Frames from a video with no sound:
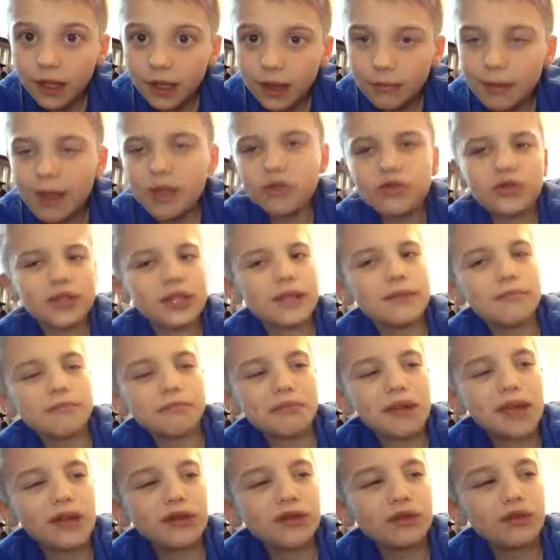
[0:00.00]
I'm actually getting
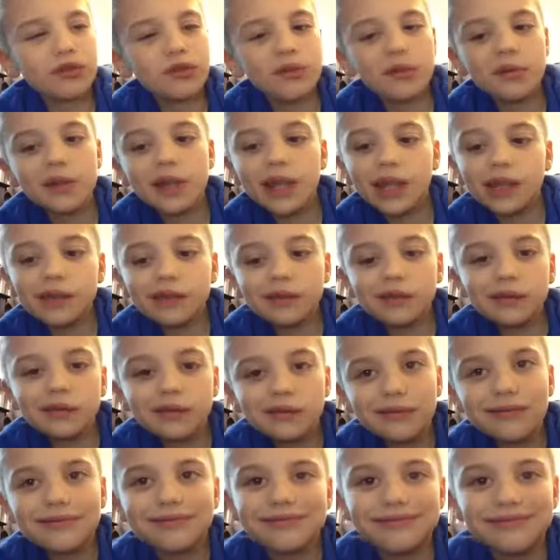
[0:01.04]
better doing
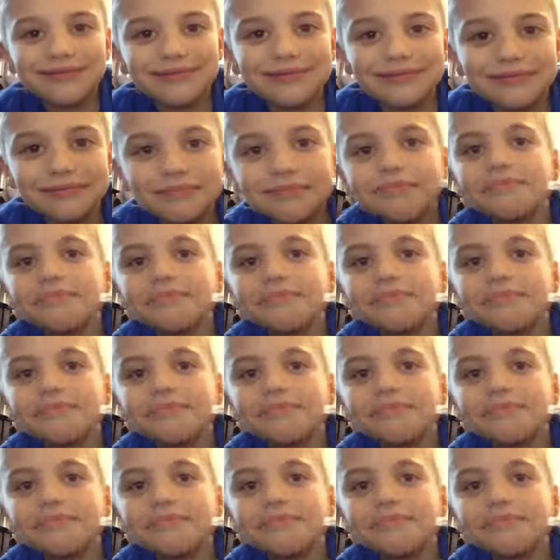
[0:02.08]
that.